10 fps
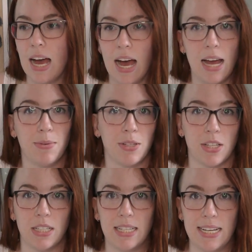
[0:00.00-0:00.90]
I was
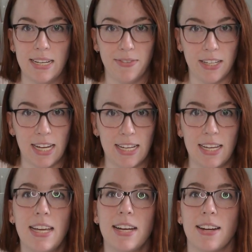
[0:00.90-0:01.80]
on T for like a
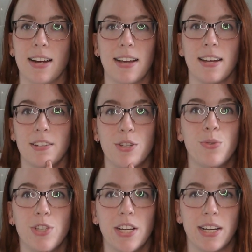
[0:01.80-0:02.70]
year. I got
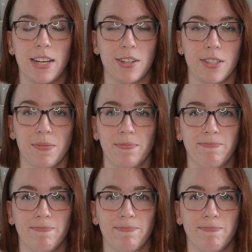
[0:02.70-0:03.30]
2 chin hairs.